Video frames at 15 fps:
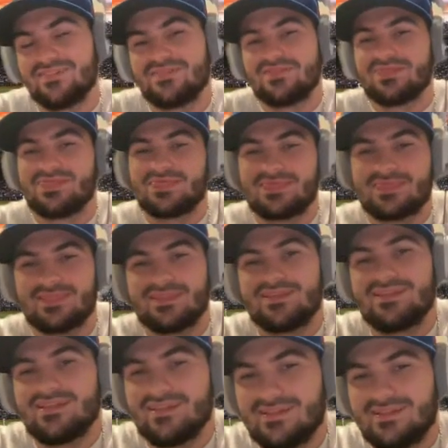that
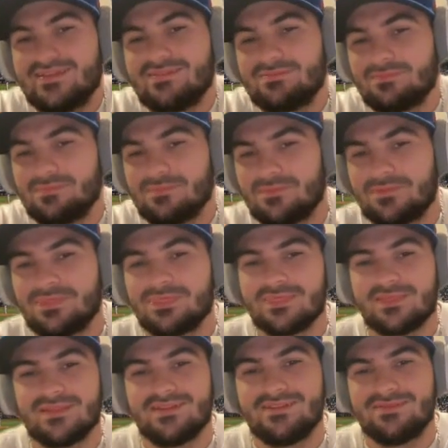experiment was kind of short-lived
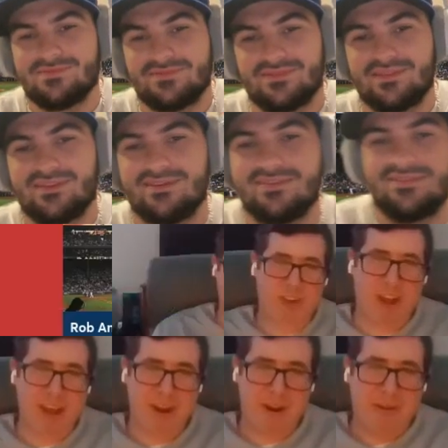there in
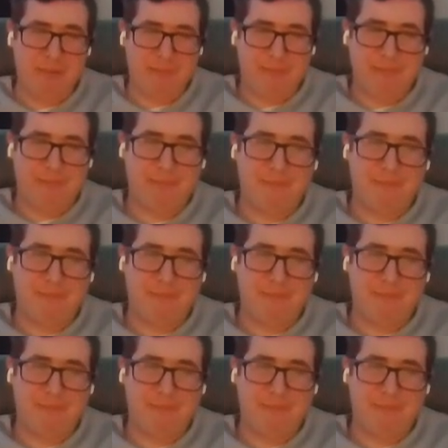Toronto.